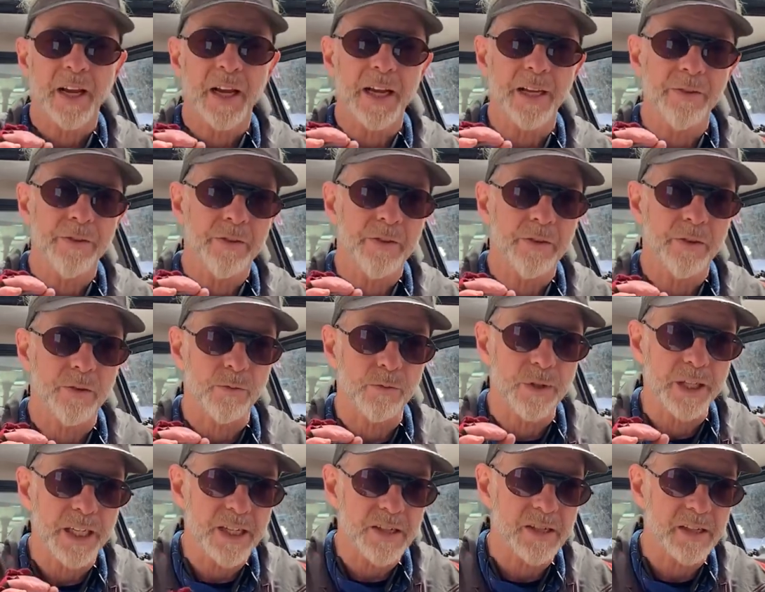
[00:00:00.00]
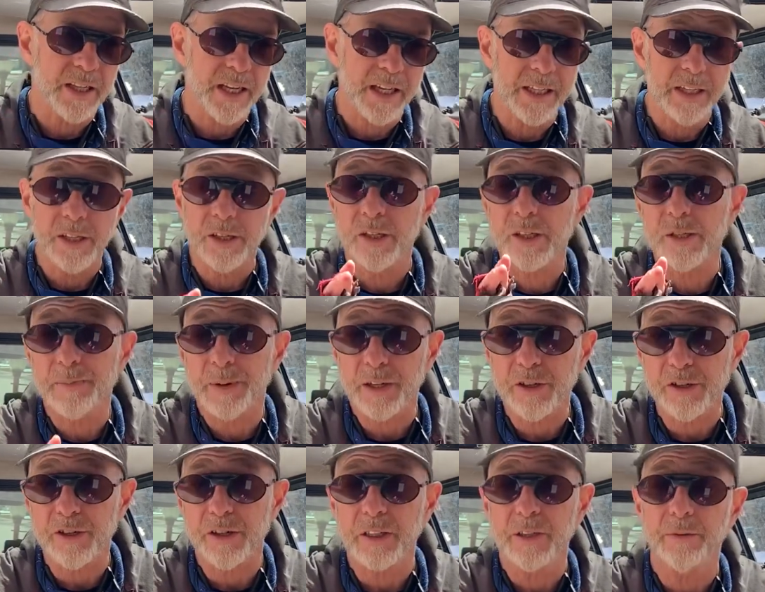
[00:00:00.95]
And the reason that,
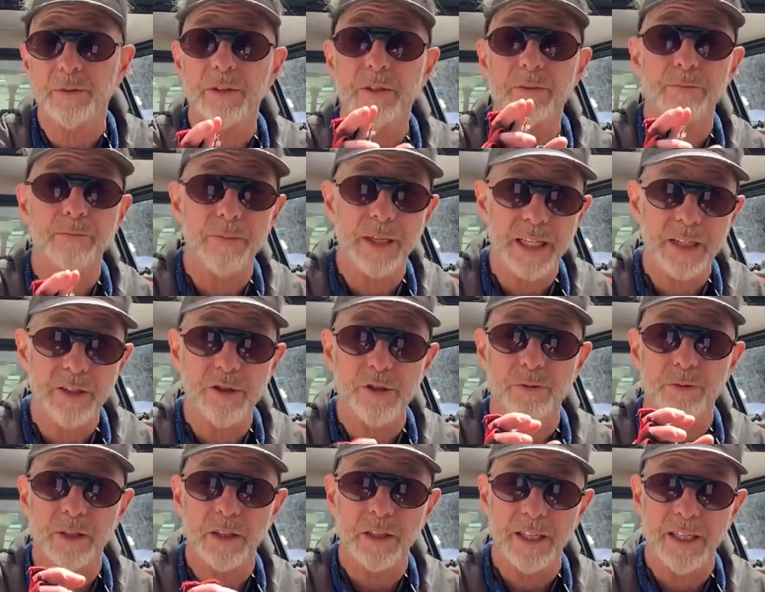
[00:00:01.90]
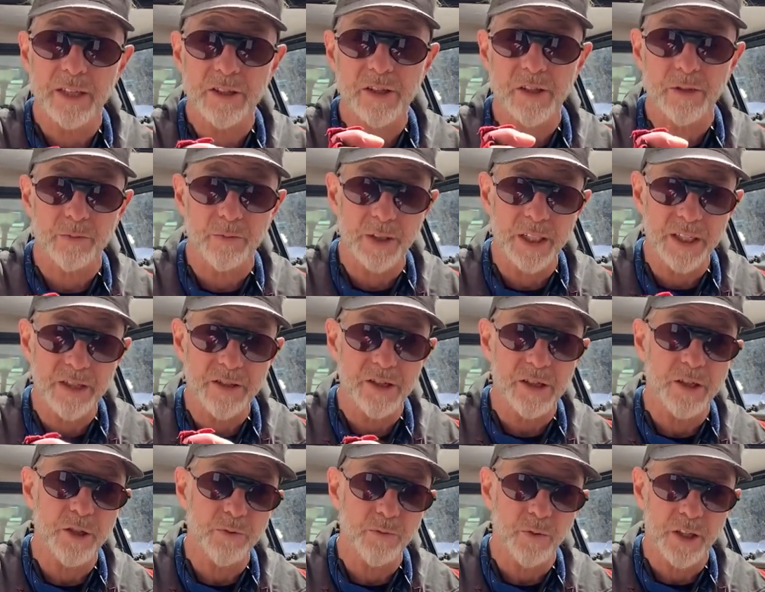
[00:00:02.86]
especially with Measure and links, the
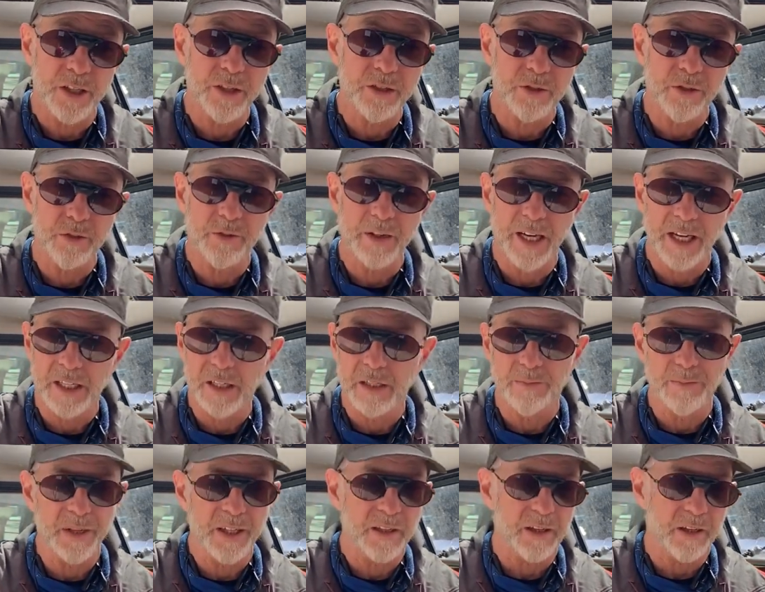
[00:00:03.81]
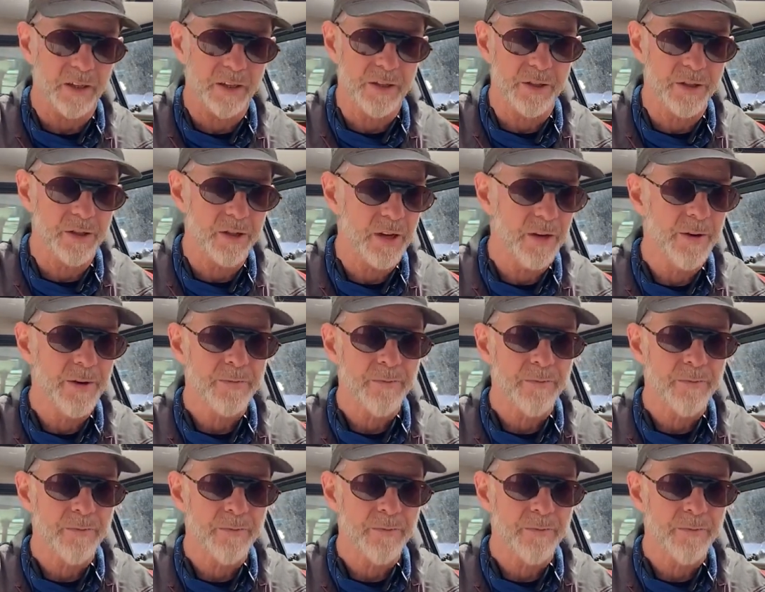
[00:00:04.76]
reason you want to do that is because